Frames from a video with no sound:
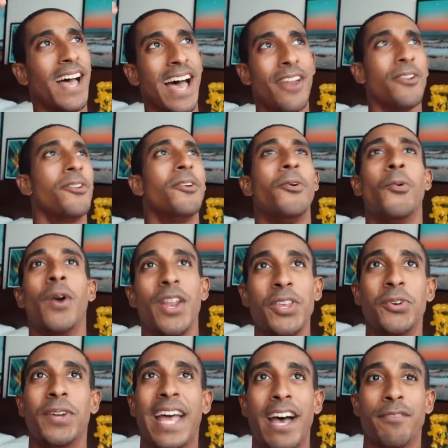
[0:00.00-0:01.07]
I don't know
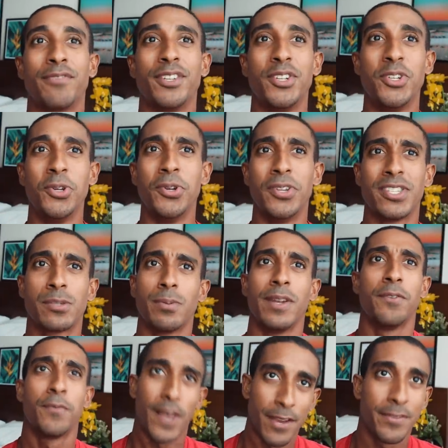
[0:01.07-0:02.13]
what you'd have to do to
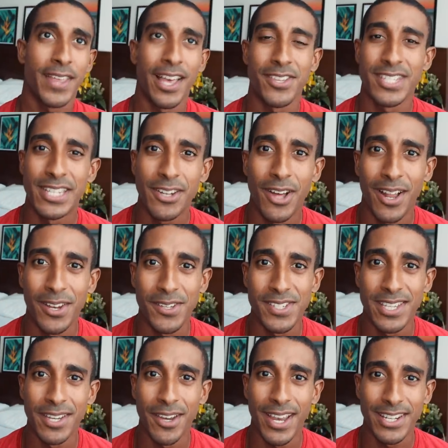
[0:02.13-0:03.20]
spend
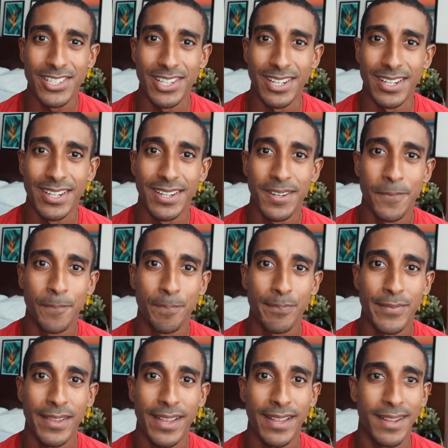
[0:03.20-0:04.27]
$5,000 here, actually.
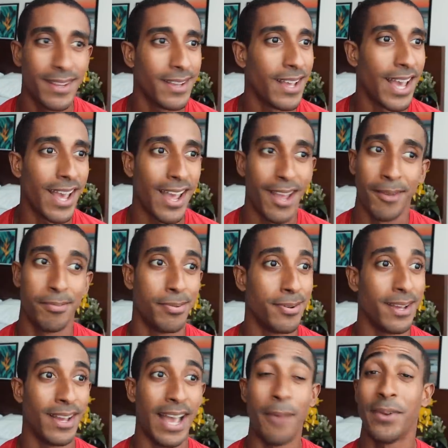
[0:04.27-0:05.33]

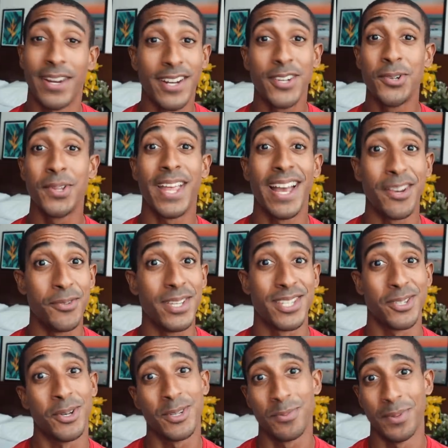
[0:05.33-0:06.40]
I'm gonna do that
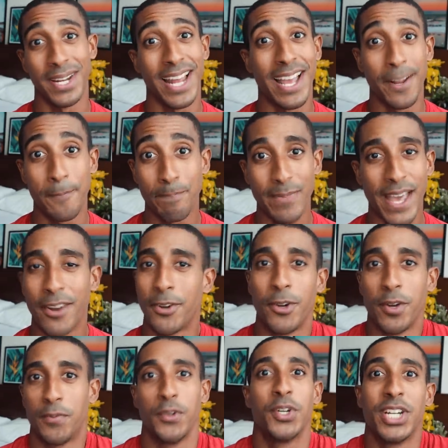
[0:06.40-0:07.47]
research, but I don't
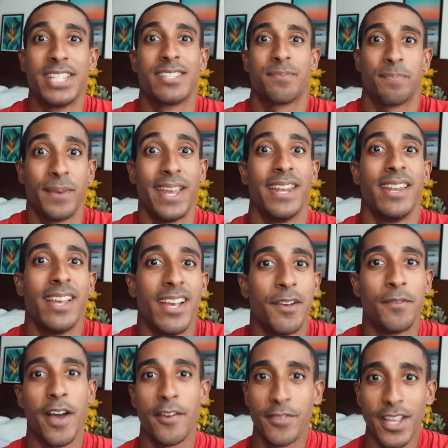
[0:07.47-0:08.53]
know if you could spend
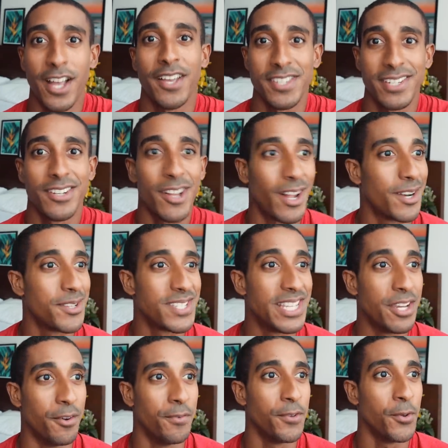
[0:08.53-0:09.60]
$5,000
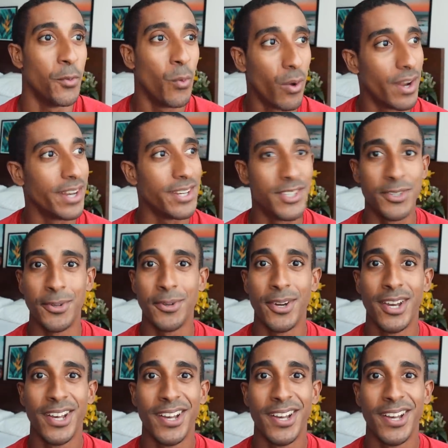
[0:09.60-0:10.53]
here if you wanted to.